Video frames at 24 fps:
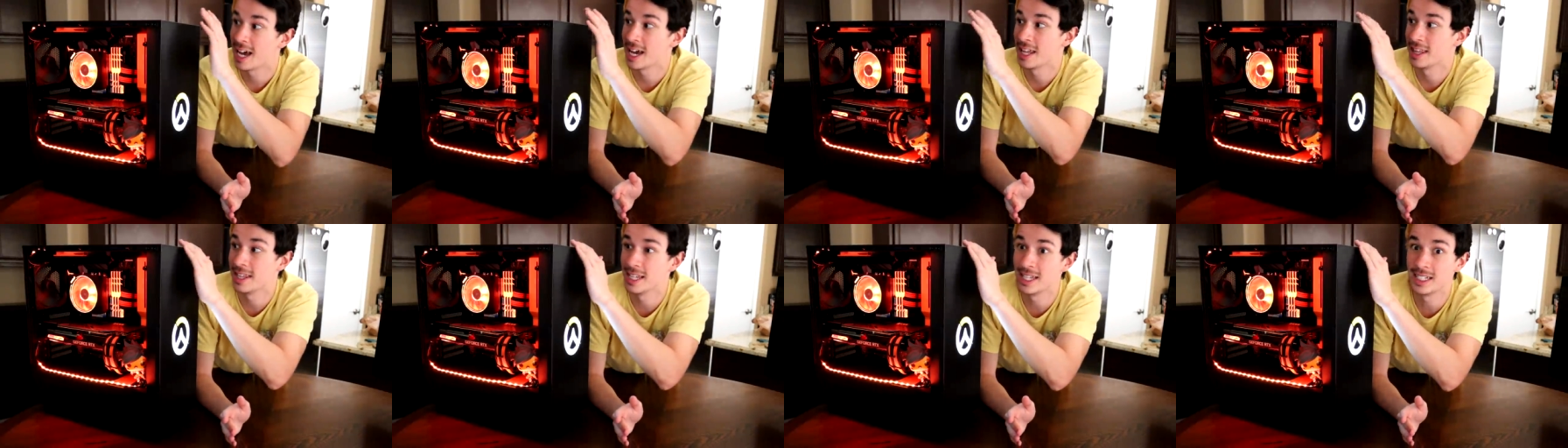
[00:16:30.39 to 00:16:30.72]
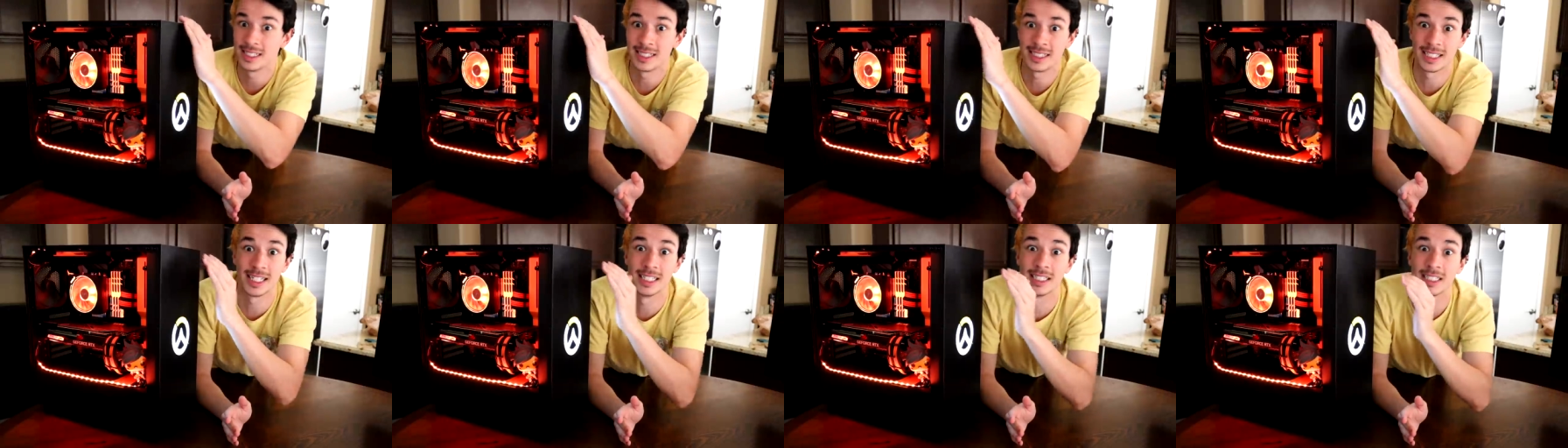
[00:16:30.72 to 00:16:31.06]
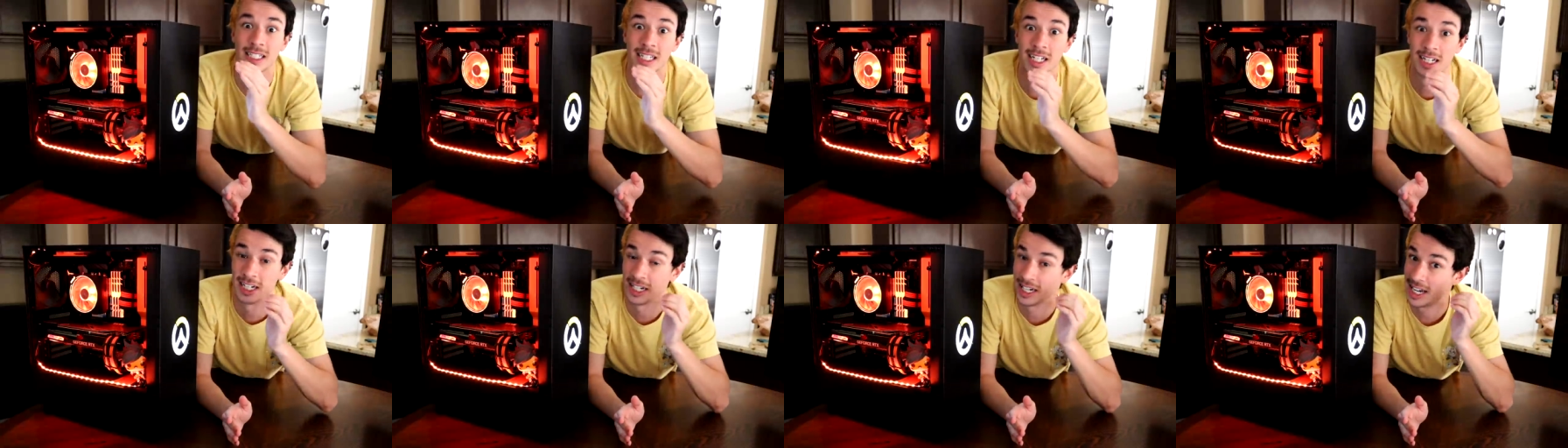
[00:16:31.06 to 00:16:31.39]
And this
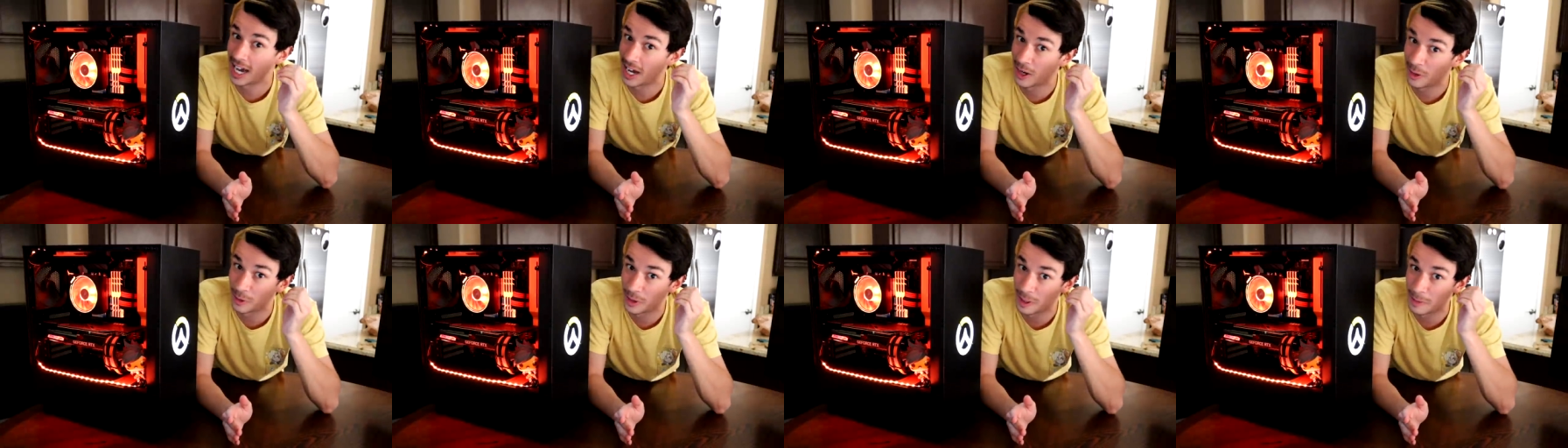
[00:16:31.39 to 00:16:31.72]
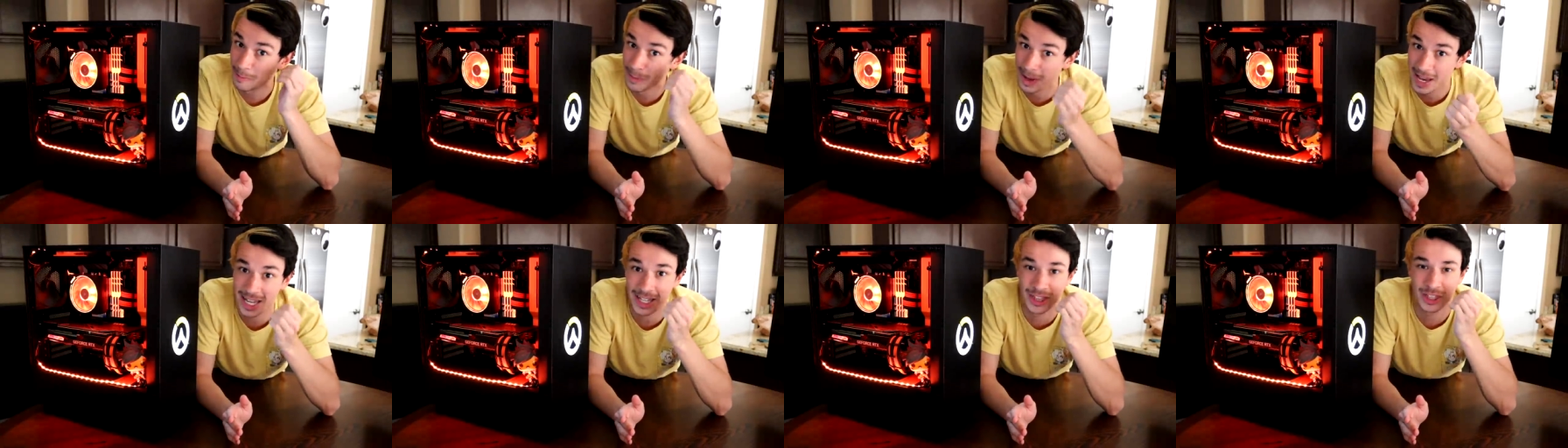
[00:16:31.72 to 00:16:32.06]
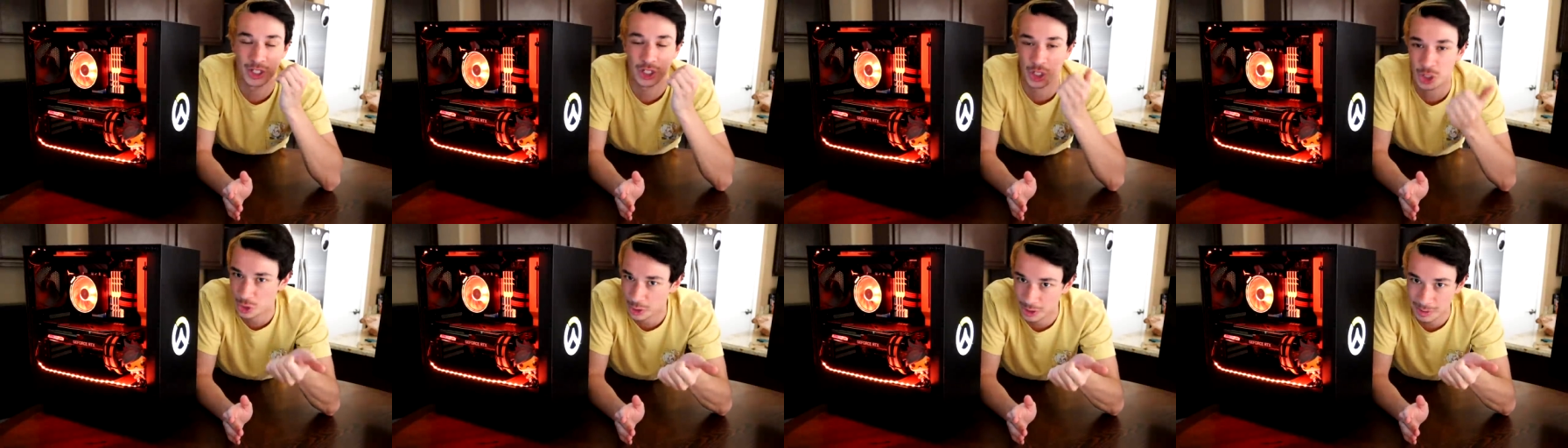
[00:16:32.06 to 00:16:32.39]
is gonna not only make
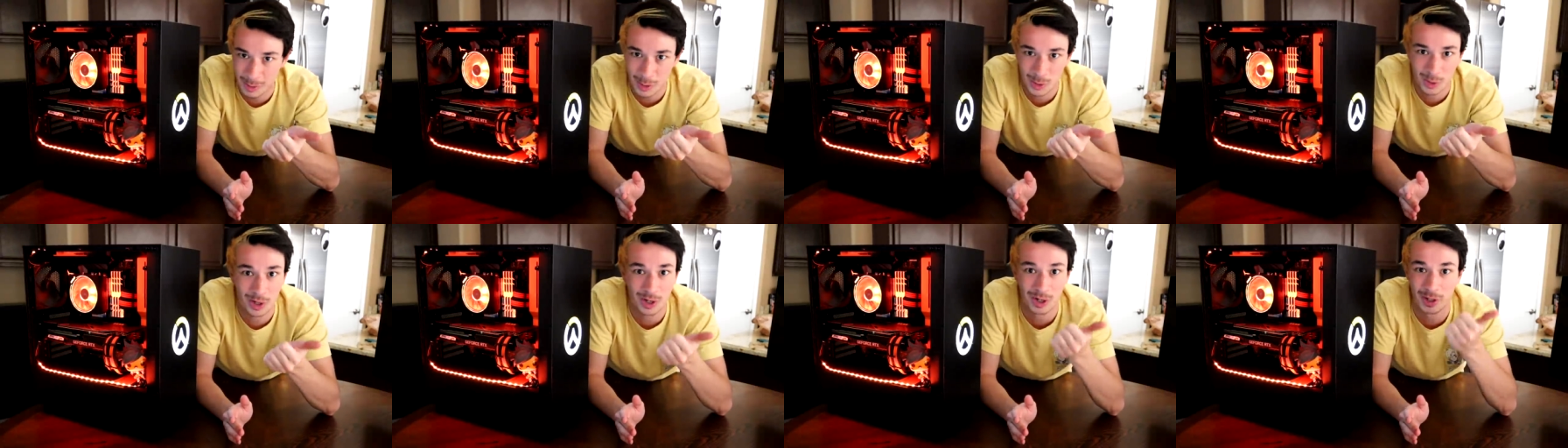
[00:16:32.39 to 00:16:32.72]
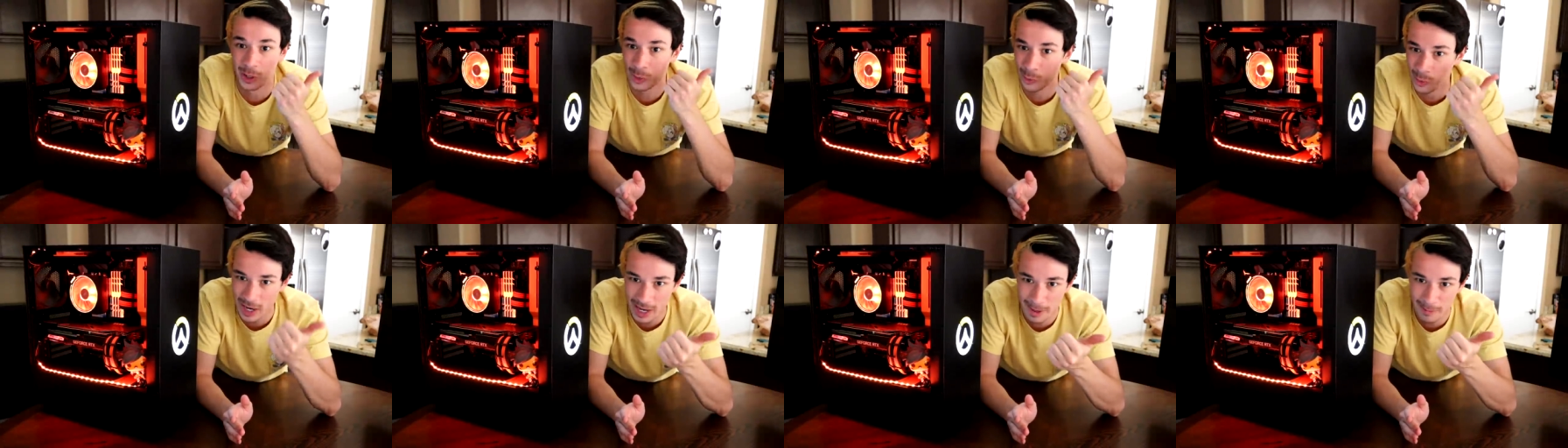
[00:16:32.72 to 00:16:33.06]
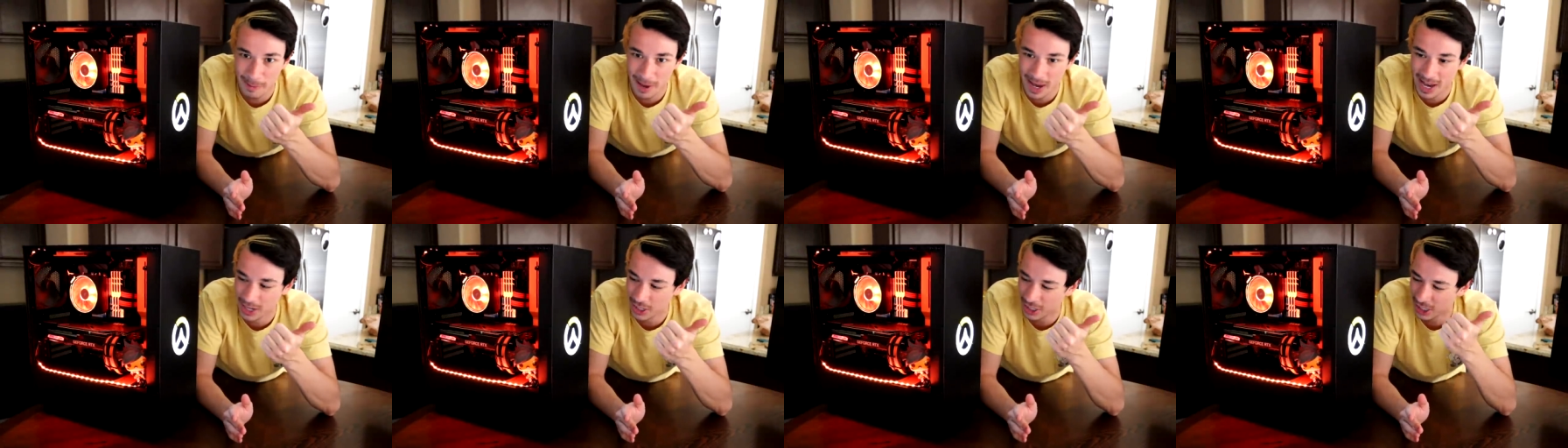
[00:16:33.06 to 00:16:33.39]
the stream quality way
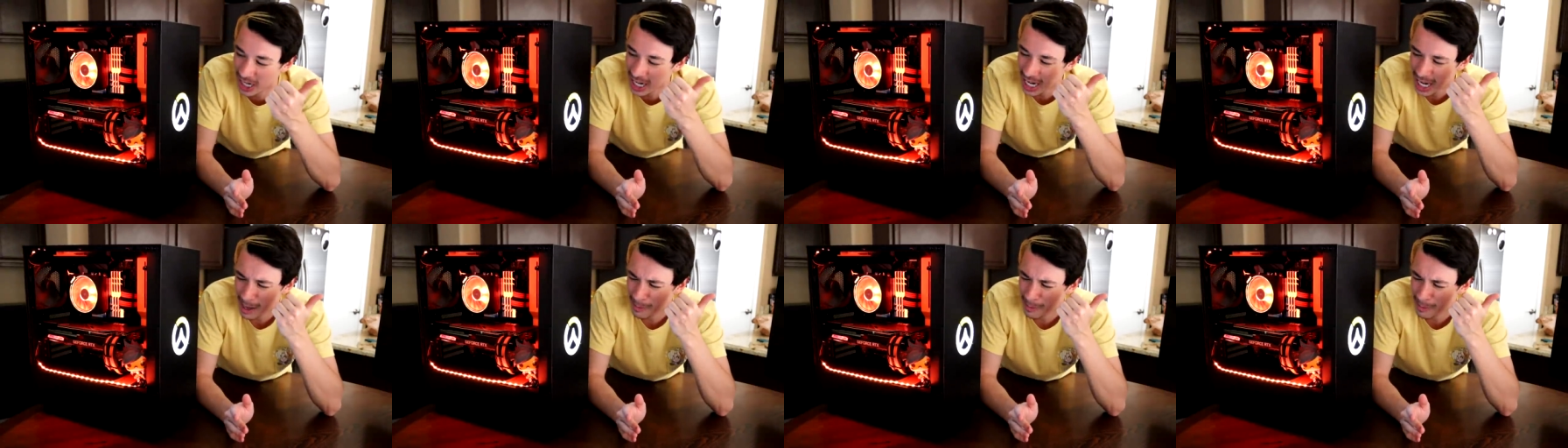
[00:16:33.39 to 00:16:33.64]
better,